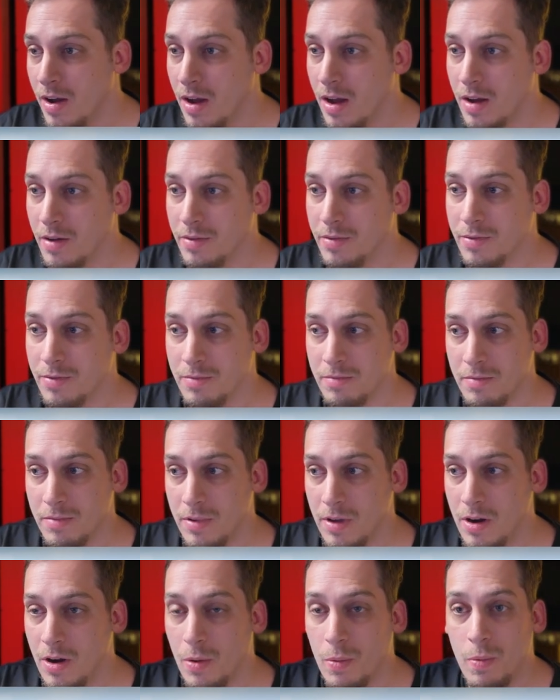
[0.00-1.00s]
of
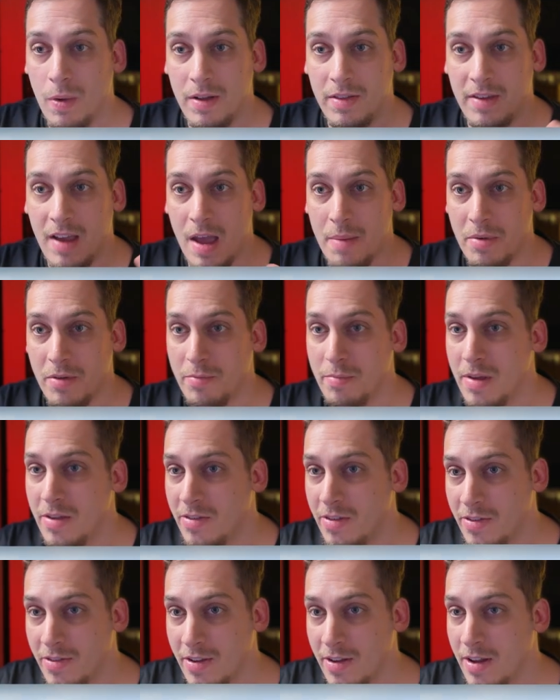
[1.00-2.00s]
you know what type of
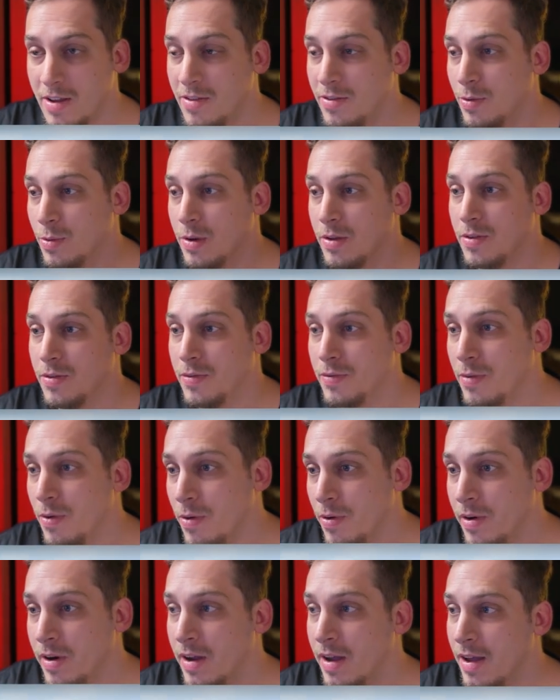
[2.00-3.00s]
business it is, who it's
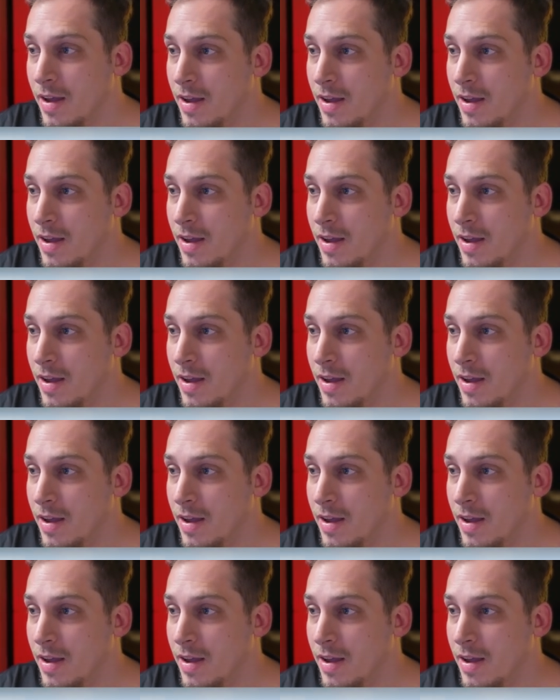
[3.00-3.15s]
for,